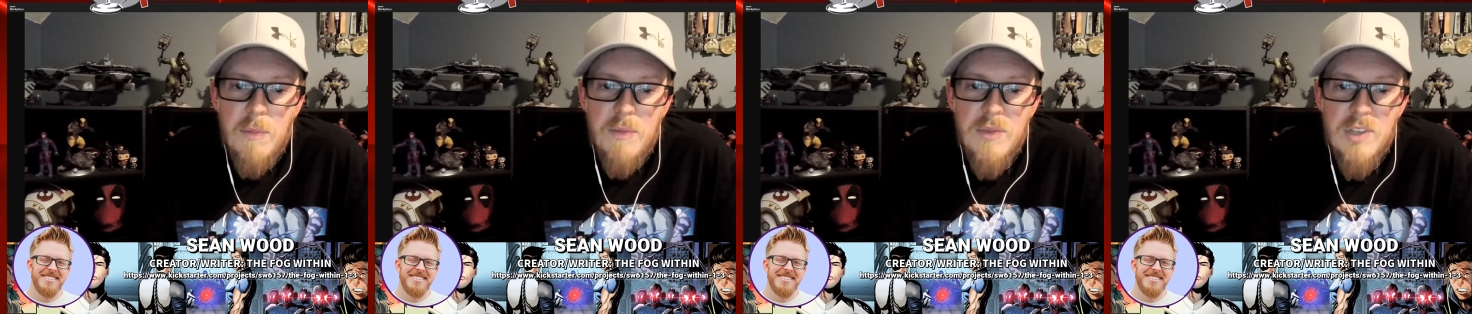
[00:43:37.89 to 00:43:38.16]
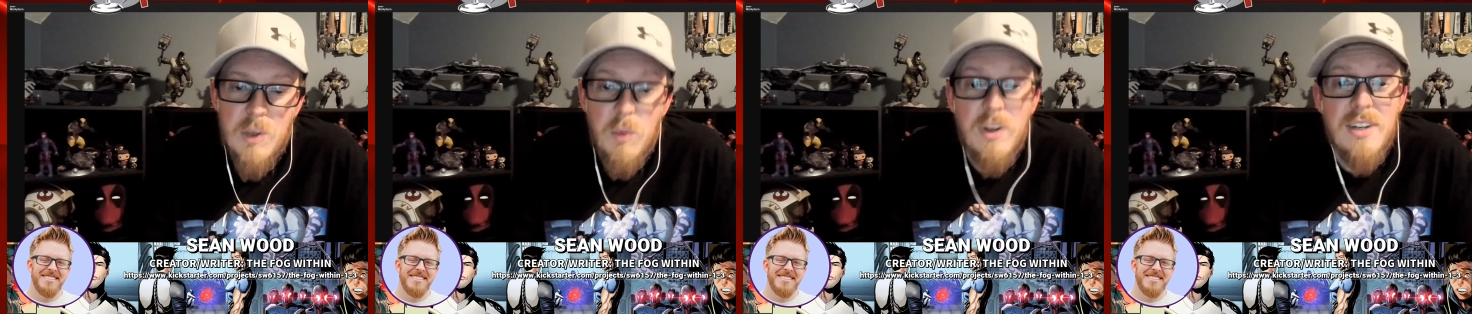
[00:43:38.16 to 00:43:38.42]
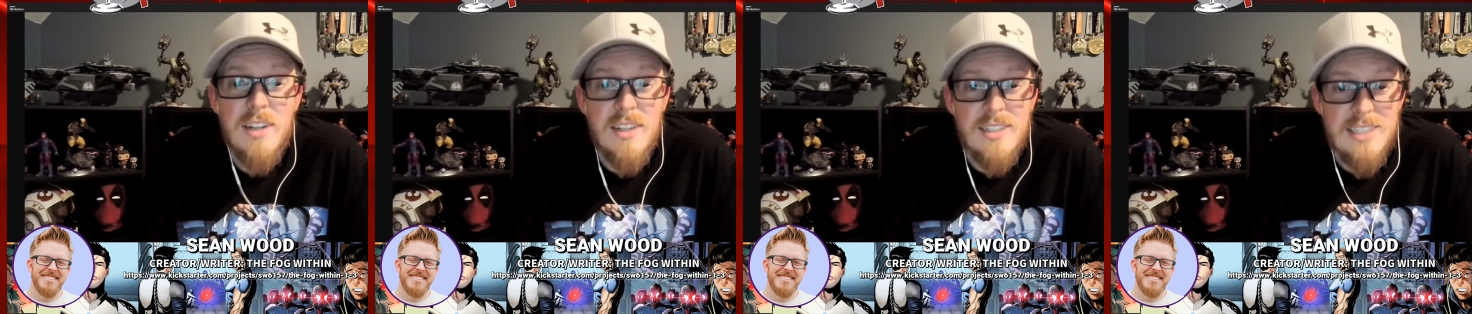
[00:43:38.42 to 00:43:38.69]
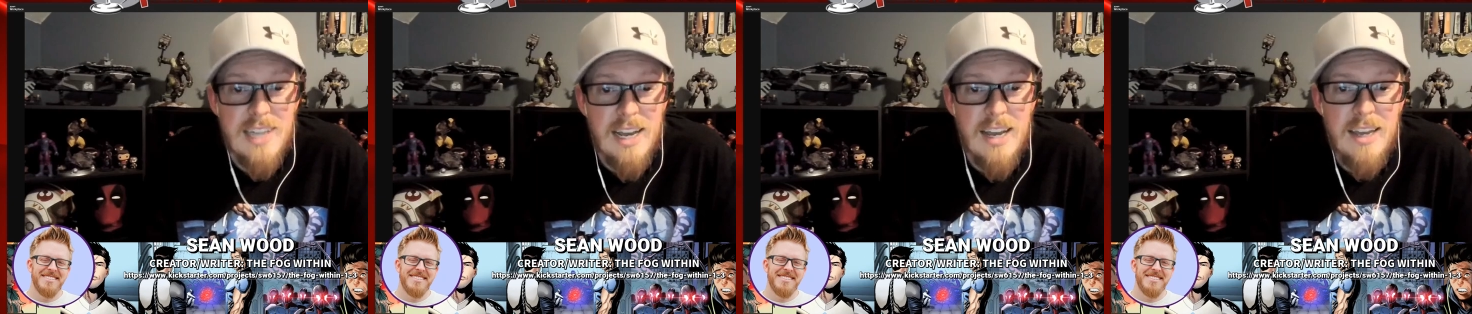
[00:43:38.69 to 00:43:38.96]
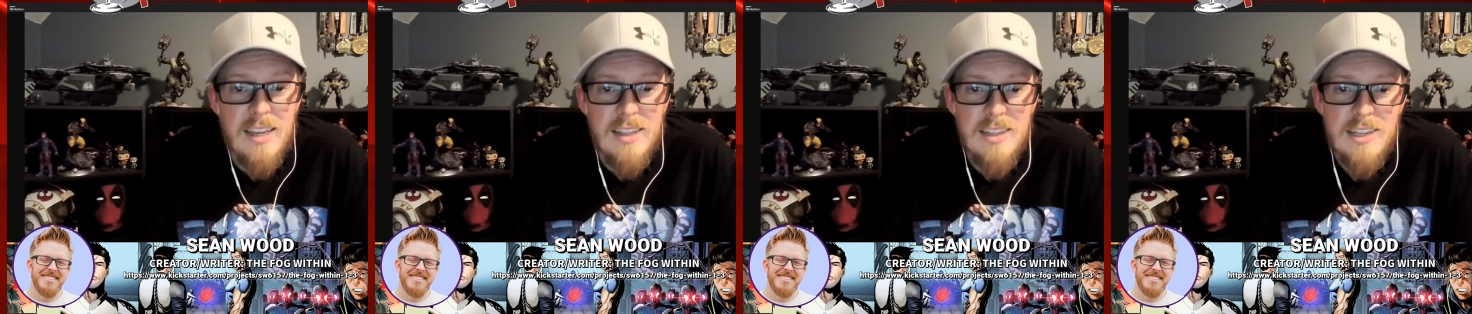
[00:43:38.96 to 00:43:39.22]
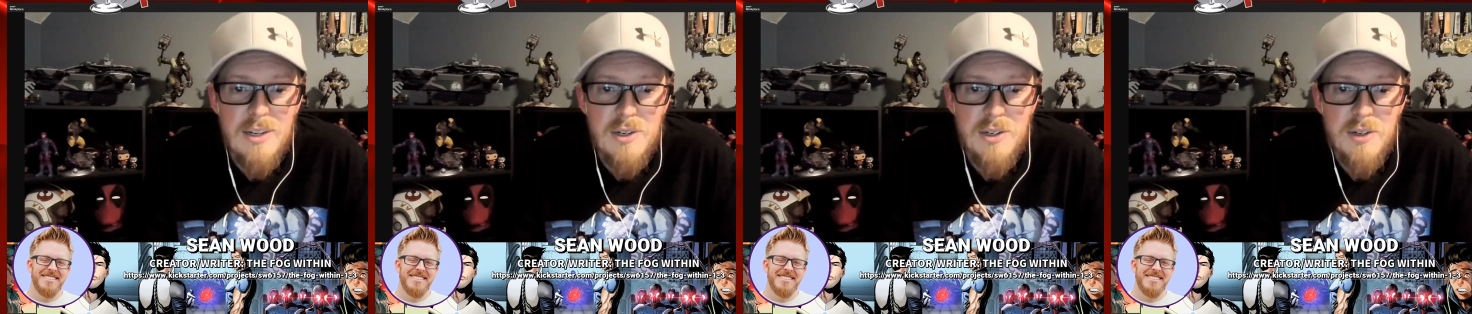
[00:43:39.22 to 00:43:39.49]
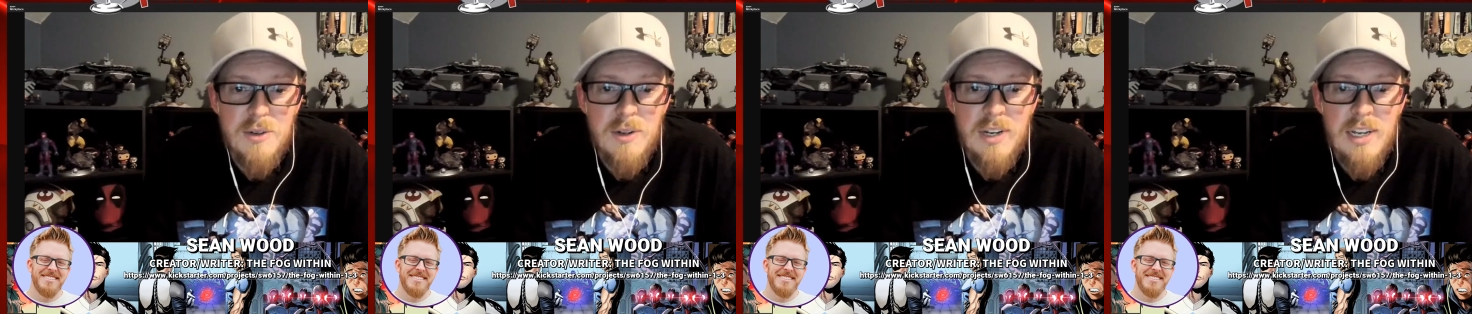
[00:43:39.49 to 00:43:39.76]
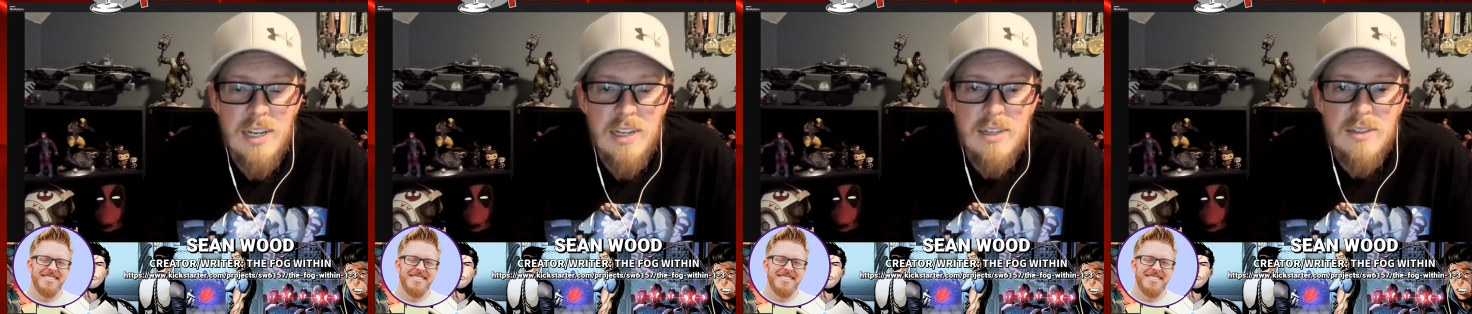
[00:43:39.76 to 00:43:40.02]
Speaker 1: Someone does die in the issue,
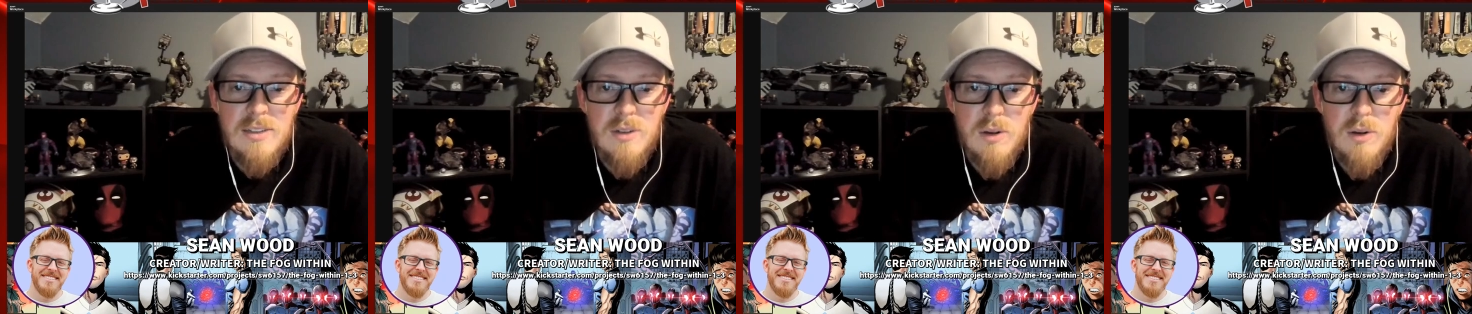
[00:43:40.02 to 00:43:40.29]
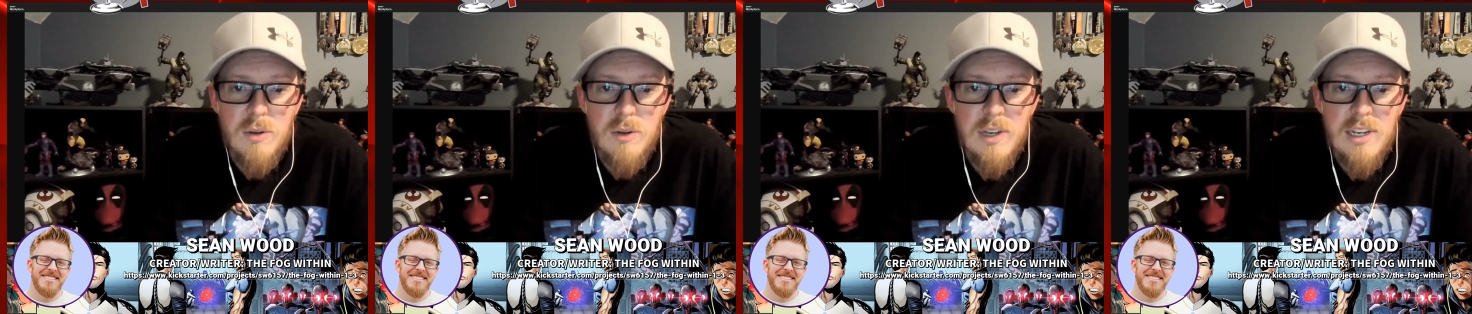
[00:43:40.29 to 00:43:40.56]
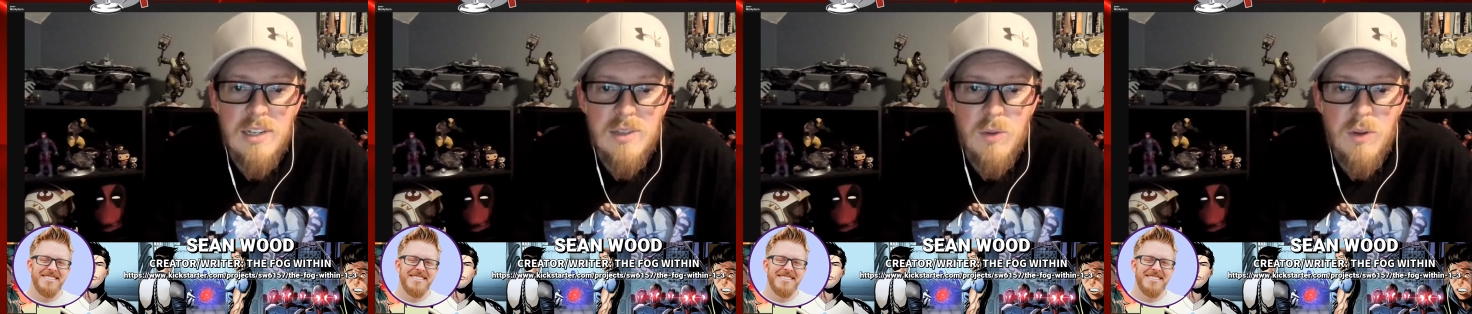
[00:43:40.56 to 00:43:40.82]
so he doesn't